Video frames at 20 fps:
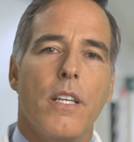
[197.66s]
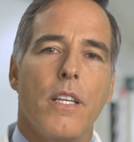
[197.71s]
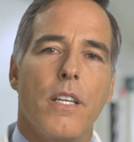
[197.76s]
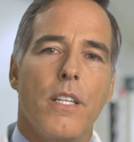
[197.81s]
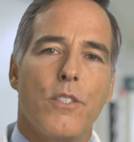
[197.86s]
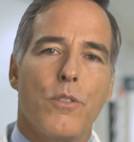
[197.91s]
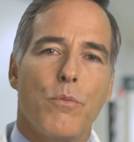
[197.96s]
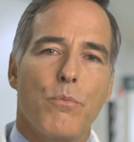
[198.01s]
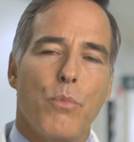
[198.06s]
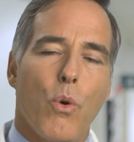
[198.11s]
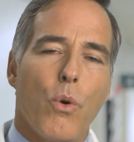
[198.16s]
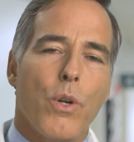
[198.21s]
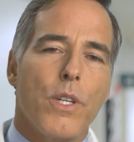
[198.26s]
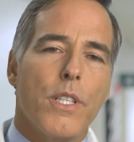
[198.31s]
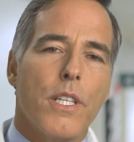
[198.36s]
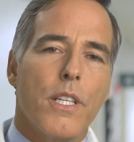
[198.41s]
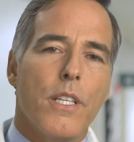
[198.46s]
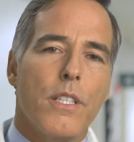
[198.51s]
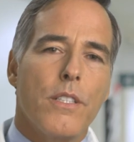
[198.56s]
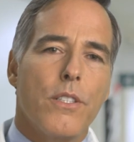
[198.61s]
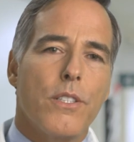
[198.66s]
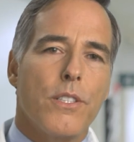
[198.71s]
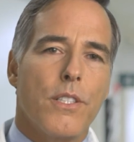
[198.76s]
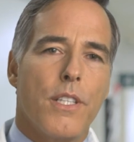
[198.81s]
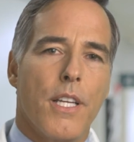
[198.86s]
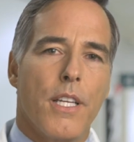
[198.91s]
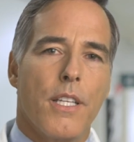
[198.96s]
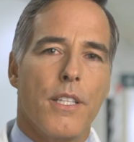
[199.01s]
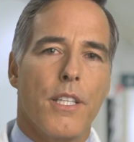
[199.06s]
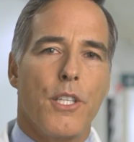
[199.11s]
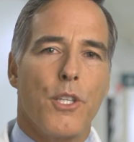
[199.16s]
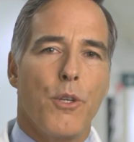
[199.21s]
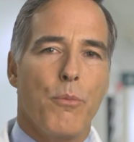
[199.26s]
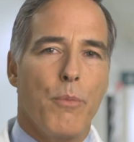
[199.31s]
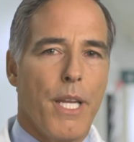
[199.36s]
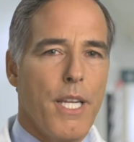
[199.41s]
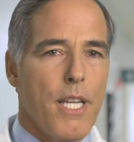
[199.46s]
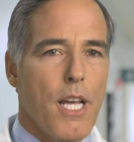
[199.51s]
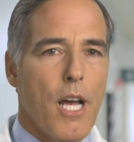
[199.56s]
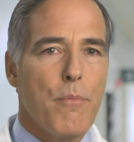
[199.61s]
It is important to understand that you
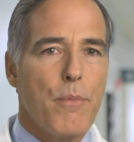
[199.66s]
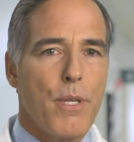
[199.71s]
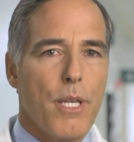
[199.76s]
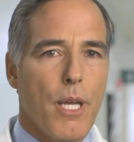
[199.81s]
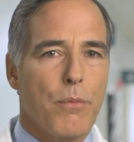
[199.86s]
may not be